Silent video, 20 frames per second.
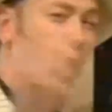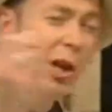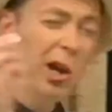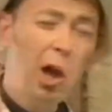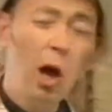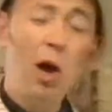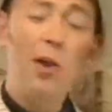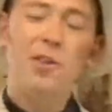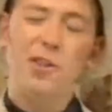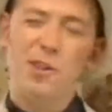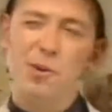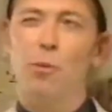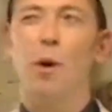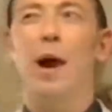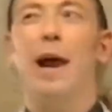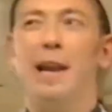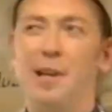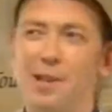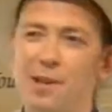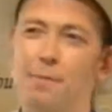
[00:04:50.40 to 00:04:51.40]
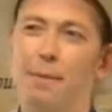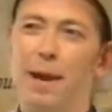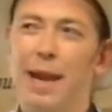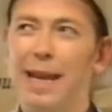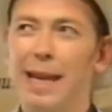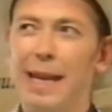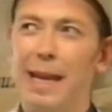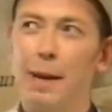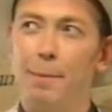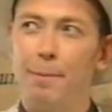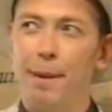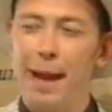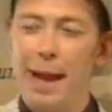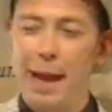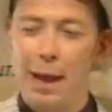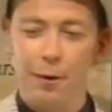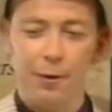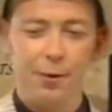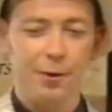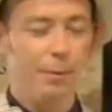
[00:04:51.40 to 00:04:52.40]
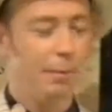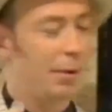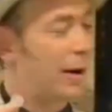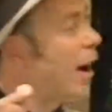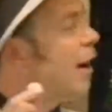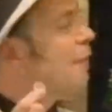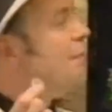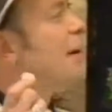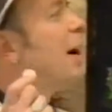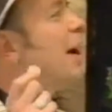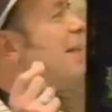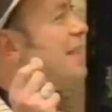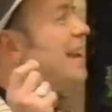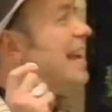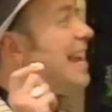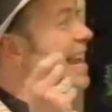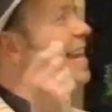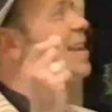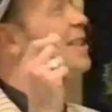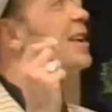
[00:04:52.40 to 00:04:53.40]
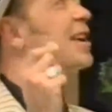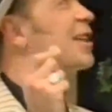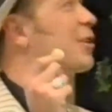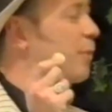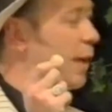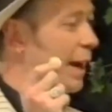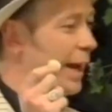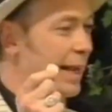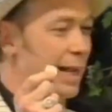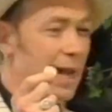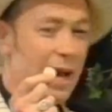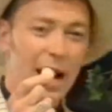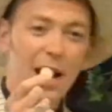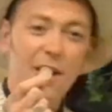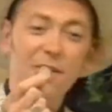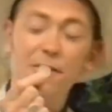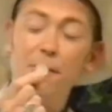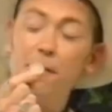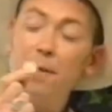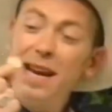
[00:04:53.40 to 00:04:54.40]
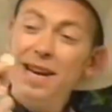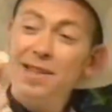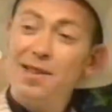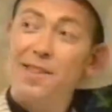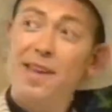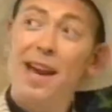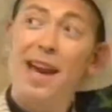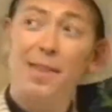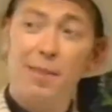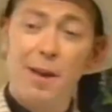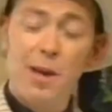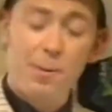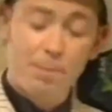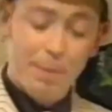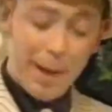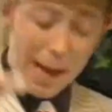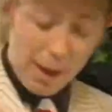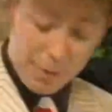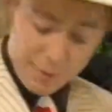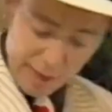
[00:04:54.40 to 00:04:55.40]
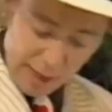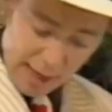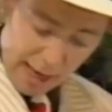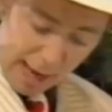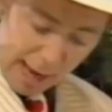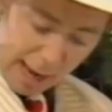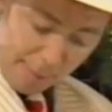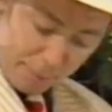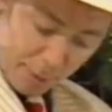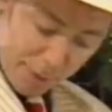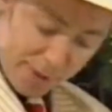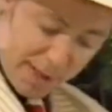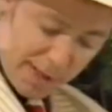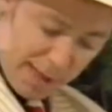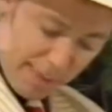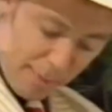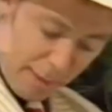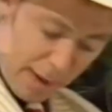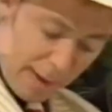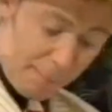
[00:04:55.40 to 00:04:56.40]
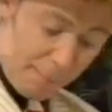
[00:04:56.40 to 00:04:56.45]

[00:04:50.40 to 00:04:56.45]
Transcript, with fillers: lots of ways of making a pound, um, but I ah. find the easiest way is for me to take this pound and put it in my